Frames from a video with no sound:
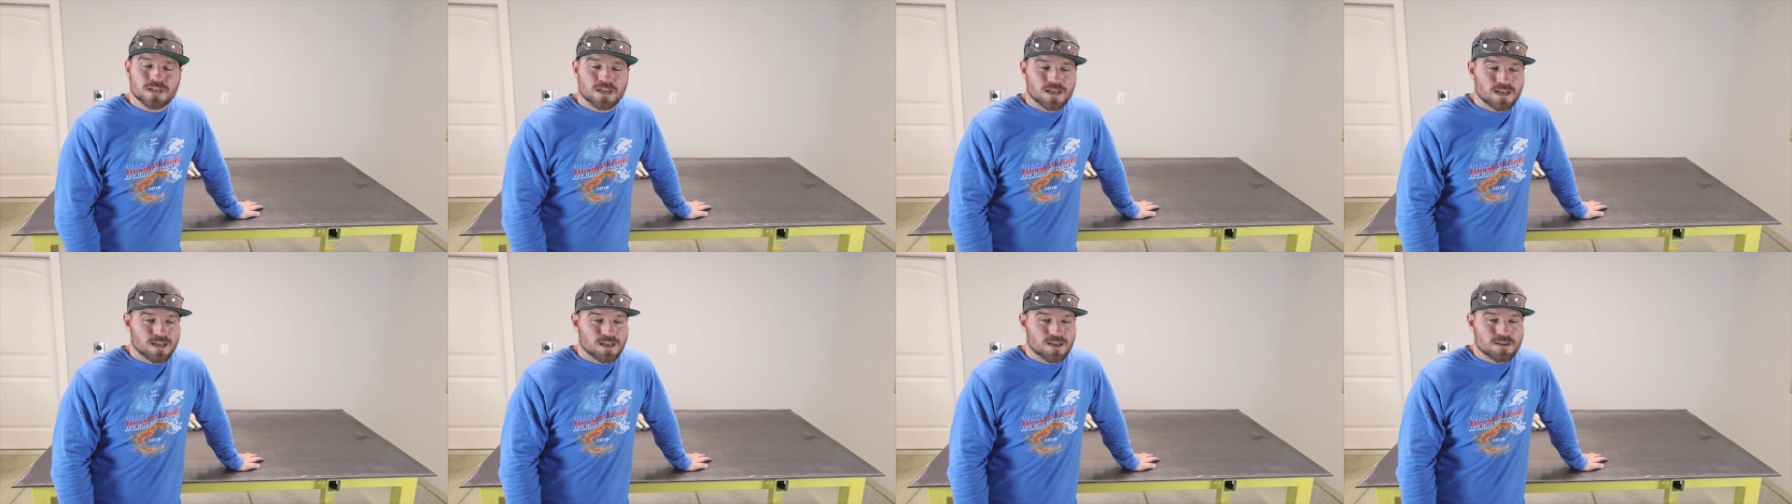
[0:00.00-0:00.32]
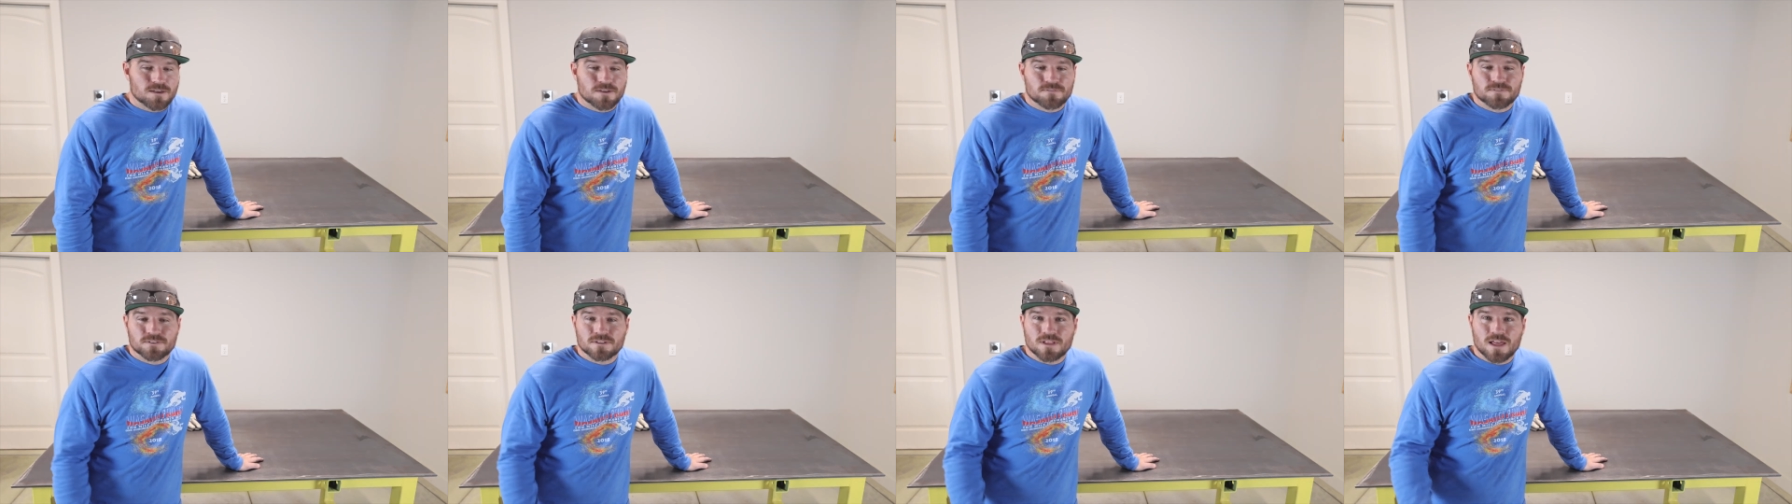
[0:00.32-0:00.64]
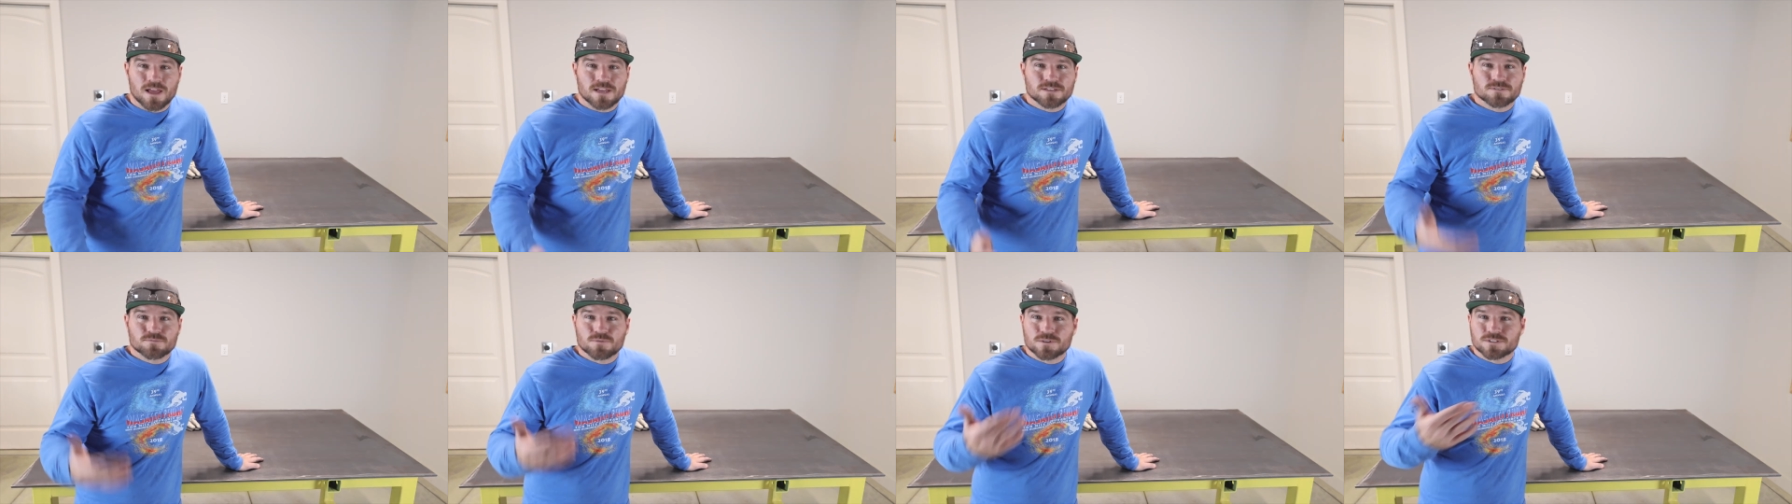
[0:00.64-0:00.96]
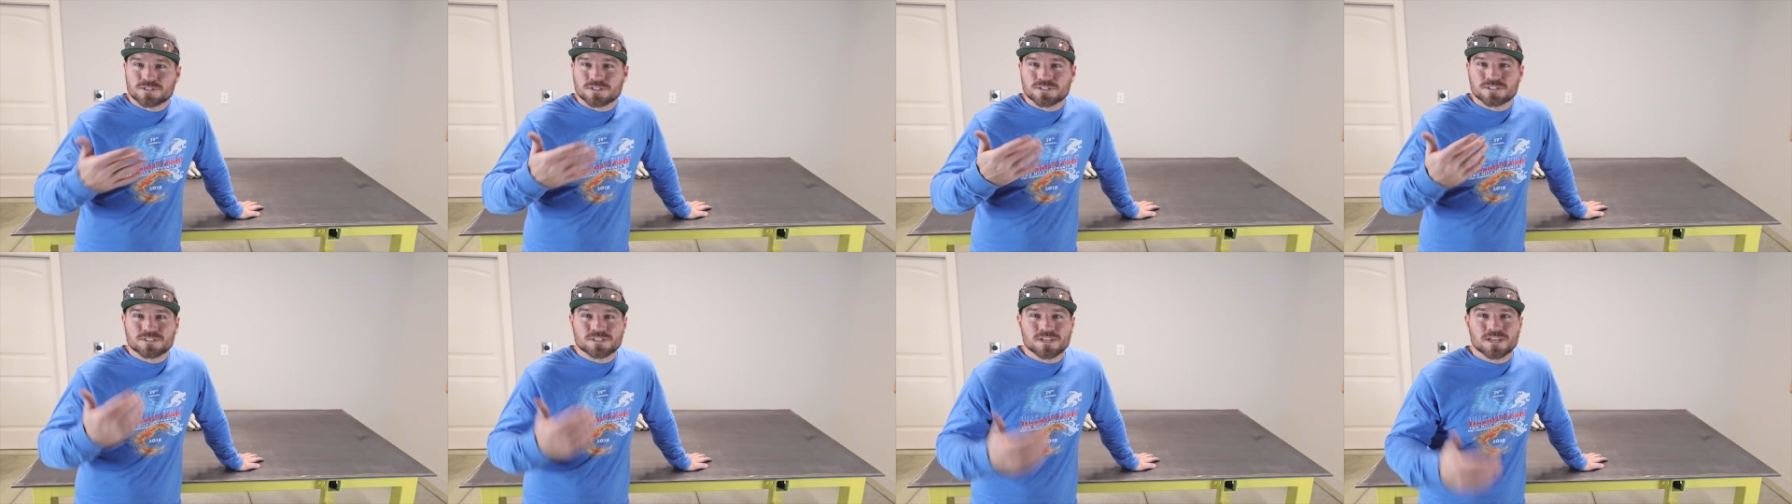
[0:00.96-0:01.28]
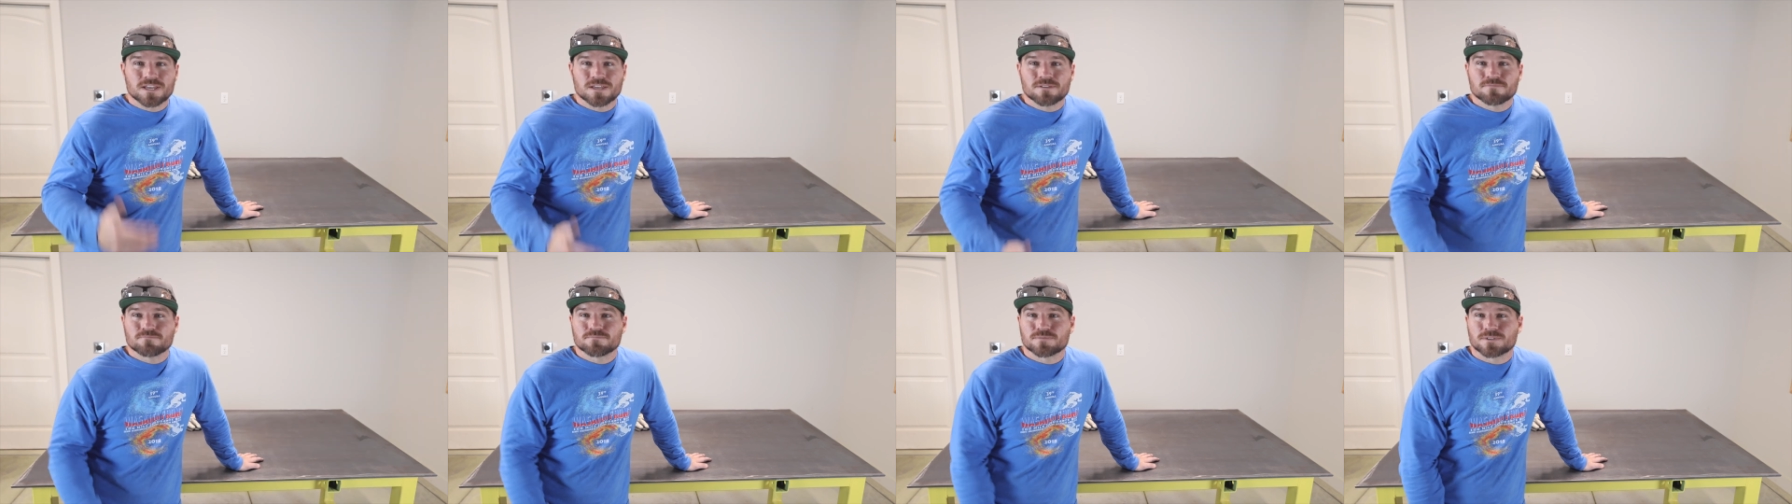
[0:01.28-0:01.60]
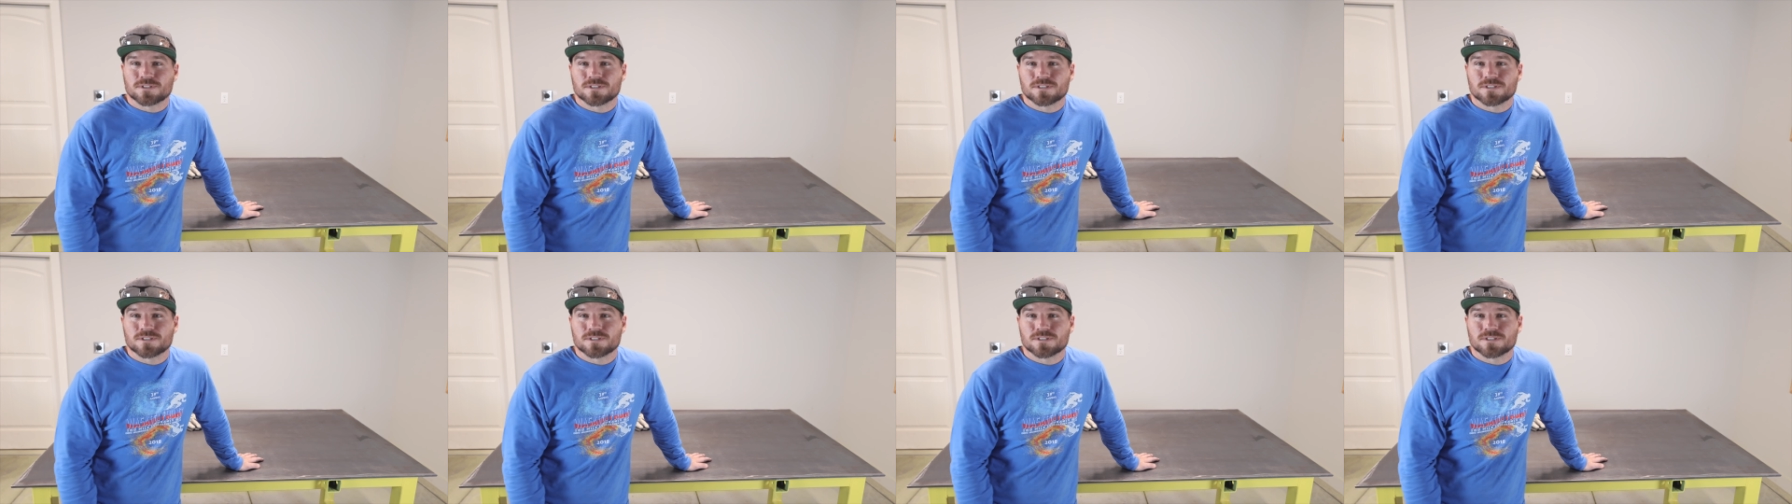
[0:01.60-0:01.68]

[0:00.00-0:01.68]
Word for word: Uh, if you liked what you've seen,